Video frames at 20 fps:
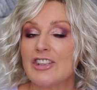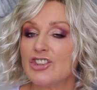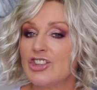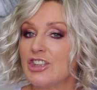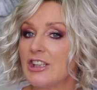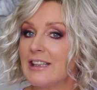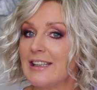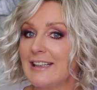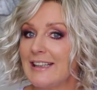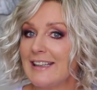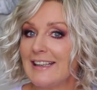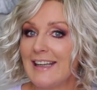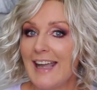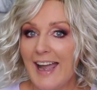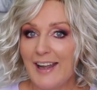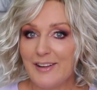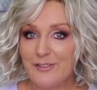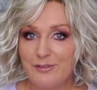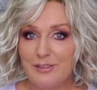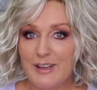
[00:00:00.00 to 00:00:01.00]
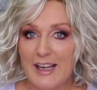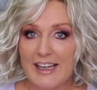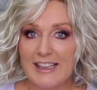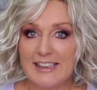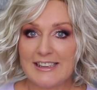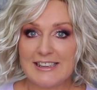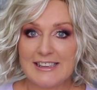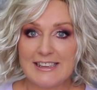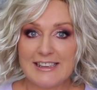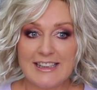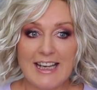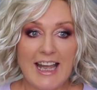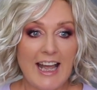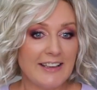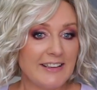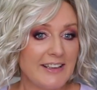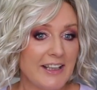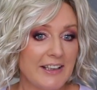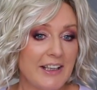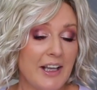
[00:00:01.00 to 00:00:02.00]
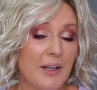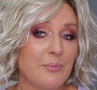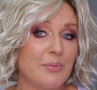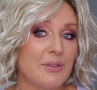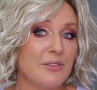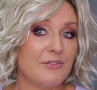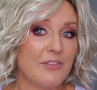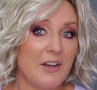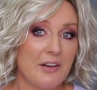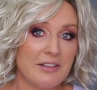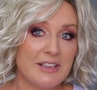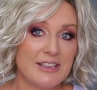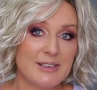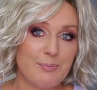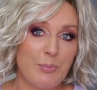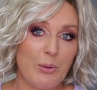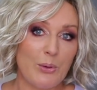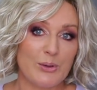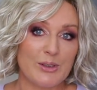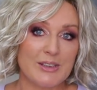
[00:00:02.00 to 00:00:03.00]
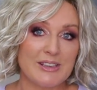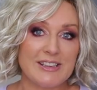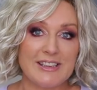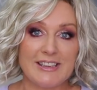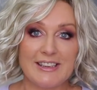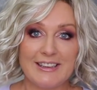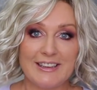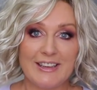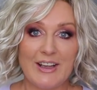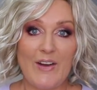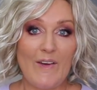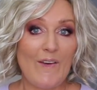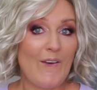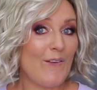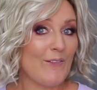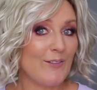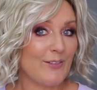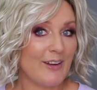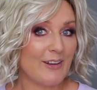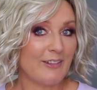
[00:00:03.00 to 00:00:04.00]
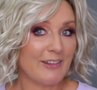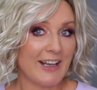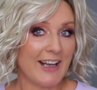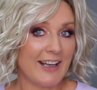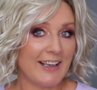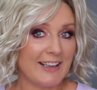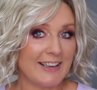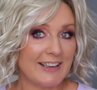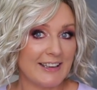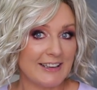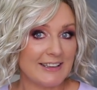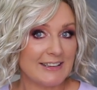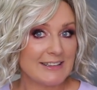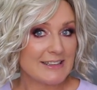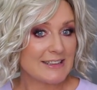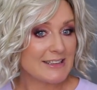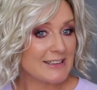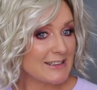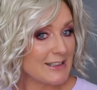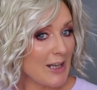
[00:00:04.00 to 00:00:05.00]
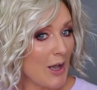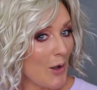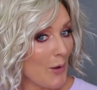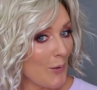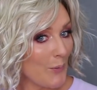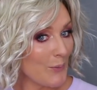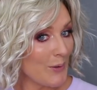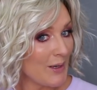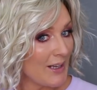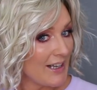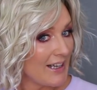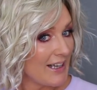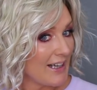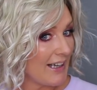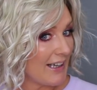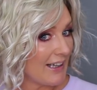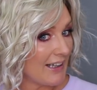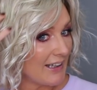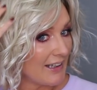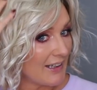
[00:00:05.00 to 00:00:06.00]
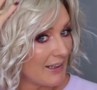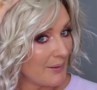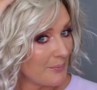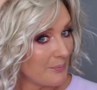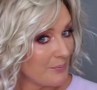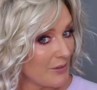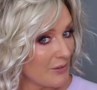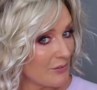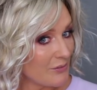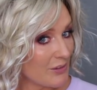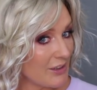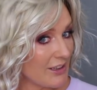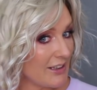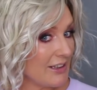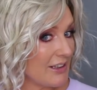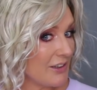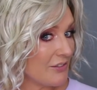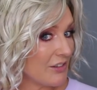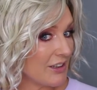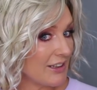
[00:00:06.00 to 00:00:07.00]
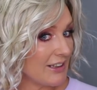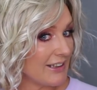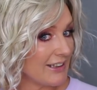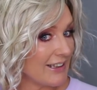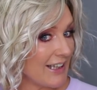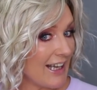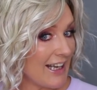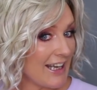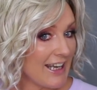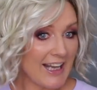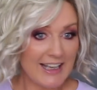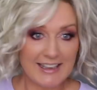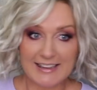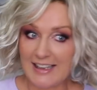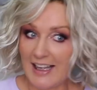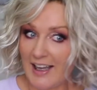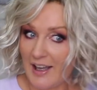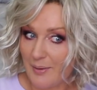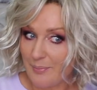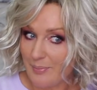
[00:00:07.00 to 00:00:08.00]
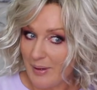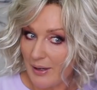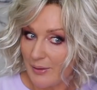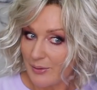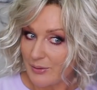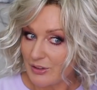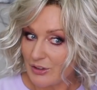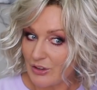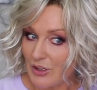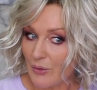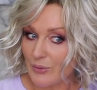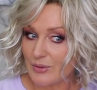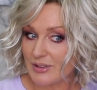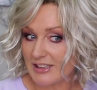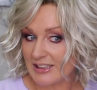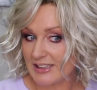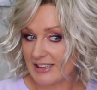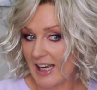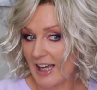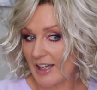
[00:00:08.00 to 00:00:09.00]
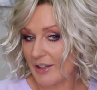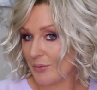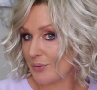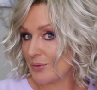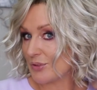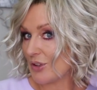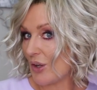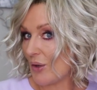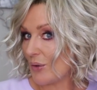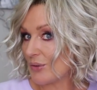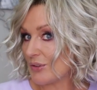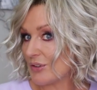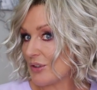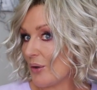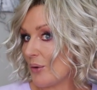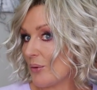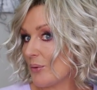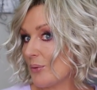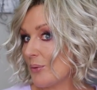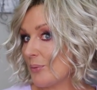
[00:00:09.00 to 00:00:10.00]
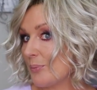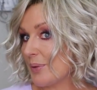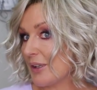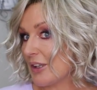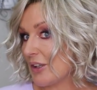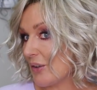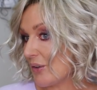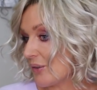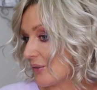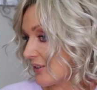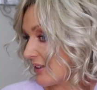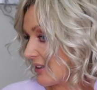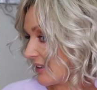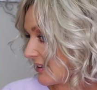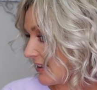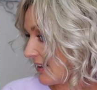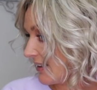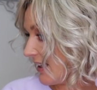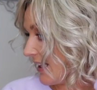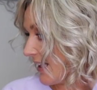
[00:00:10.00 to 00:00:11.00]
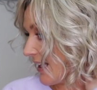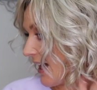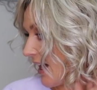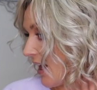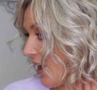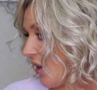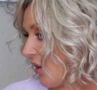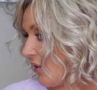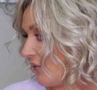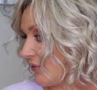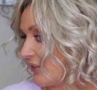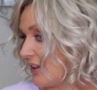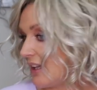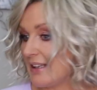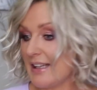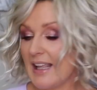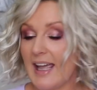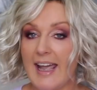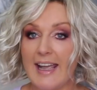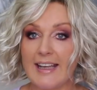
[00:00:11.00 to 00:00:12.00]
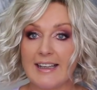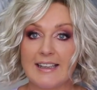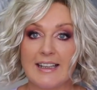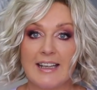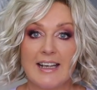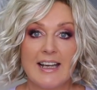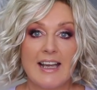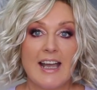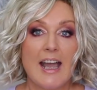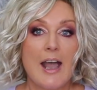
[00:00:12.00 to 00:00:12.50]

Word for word: cheeky and flirty, and they can be very sporty or very elegant. So um really really like that about those styles, also because they are off the neck,